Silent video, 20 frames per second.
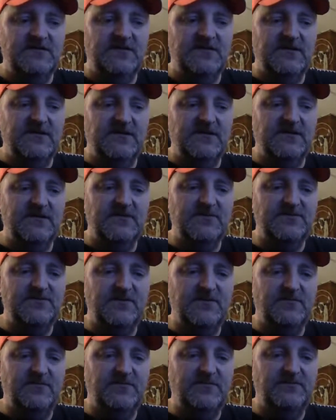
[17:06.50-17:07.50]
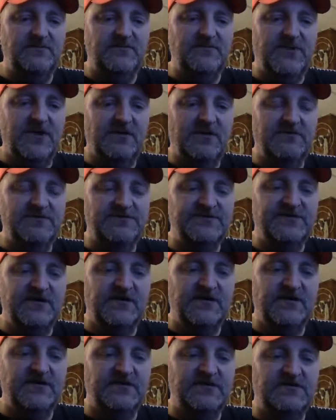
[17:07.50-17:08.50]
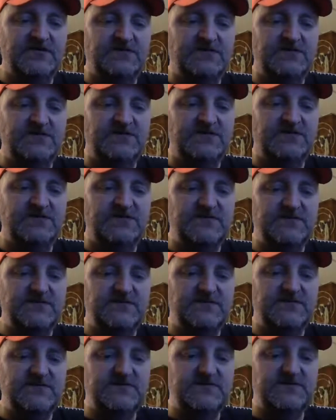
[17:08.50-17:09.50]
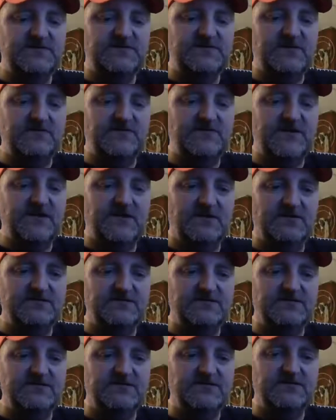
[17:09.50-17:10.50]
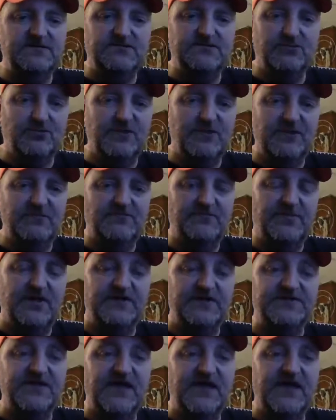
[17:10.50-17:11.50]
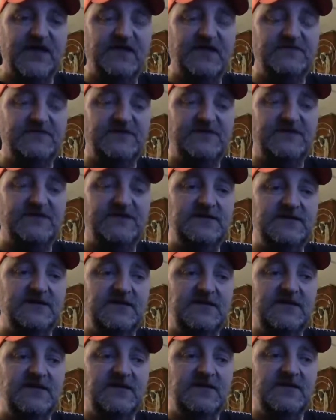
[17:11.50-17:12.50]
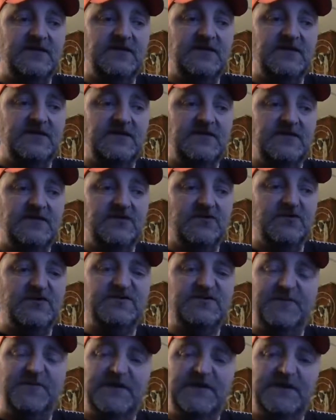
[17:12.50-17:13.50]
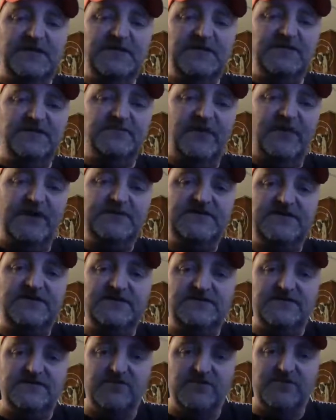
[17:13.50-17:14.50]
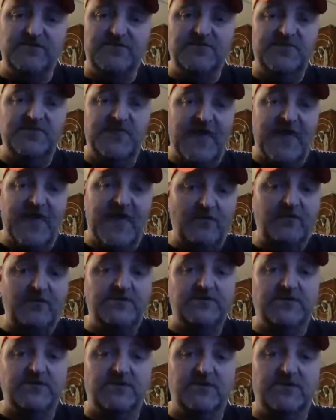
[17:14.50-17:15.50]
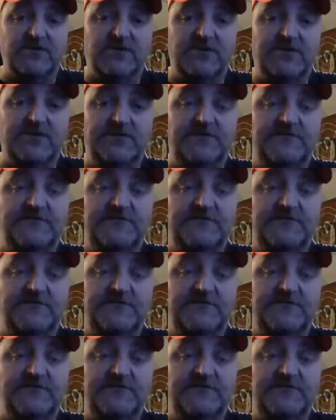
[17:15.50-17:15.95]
It was the Parmesan cheese and something else shrimp. Plus, I had the crispy, spicy shrimp. That was good.